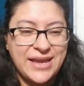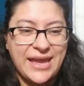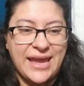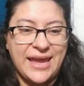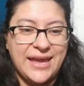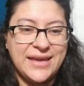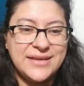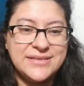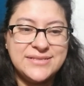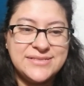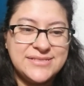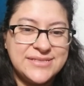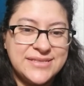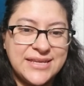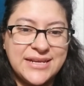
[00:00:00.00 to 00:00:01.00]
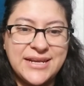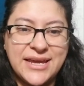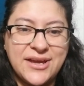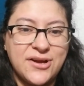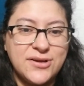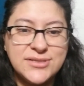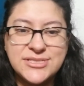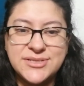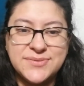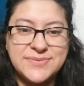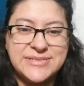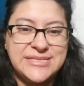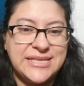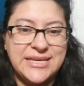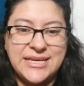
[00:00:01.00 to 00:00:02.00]
And then I also
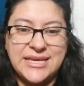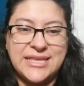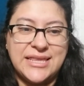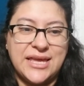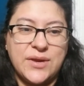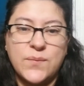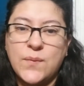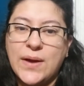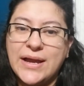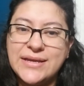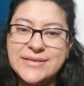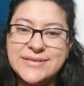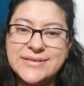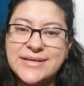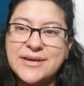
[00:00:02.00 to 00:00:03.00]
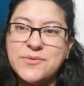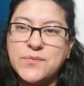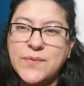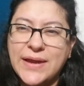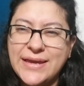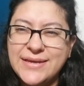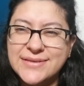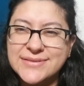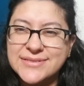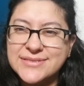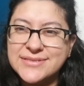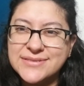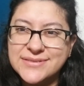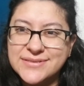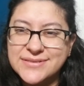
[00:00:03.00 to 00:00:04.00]
was thinking, like, why did I
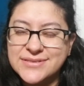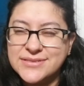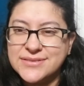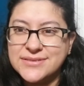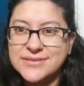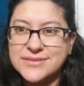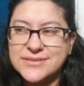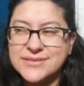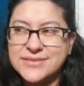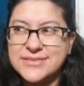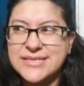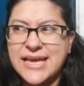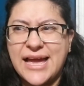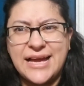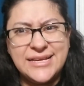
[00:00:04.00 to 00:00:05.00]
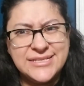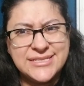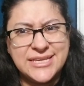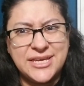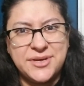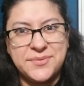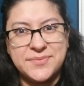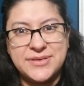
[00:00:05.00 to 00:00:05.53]
wait to ask him?